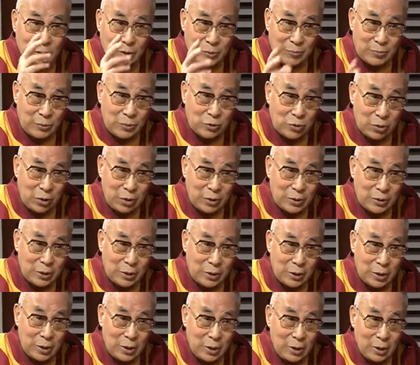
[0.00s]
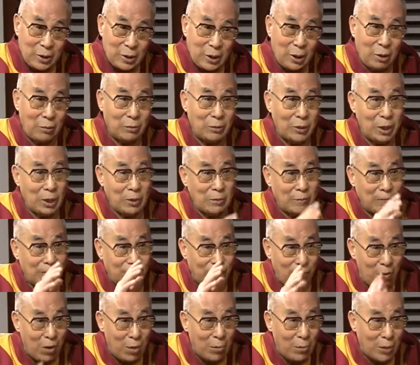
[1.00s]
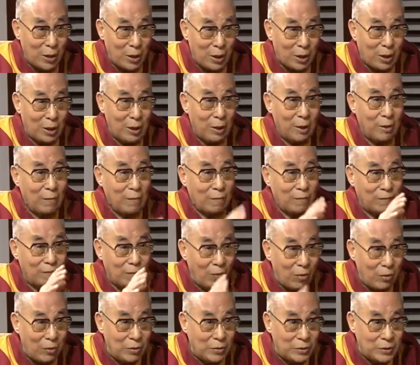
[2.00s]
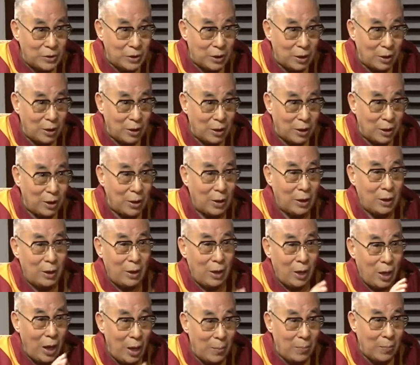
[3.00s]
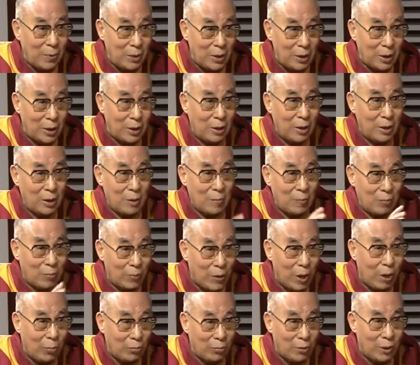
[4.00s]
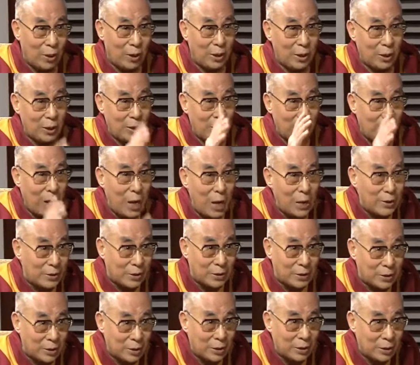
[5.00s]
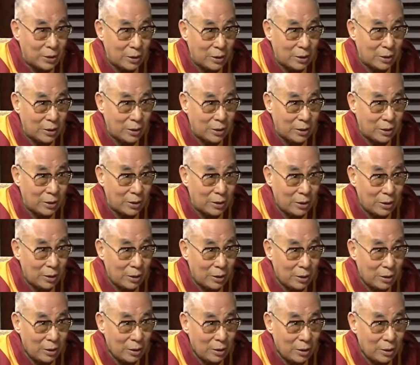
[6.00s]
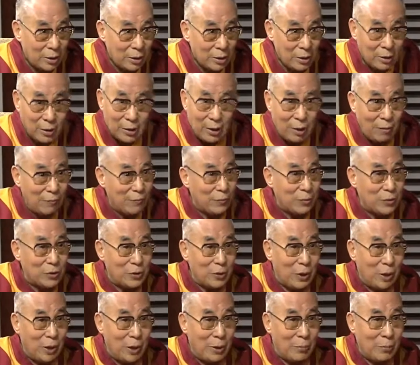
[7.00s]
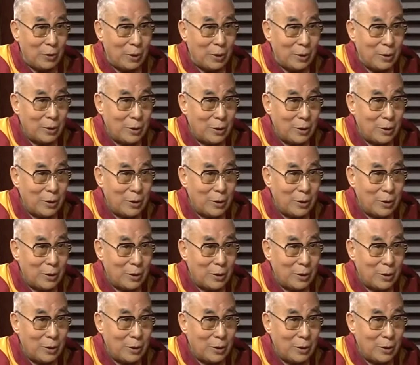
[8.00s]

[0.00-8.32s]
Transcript: spirituality. Now that formally, voluntarily, happily, proudly ended. Now future Dalai Lama,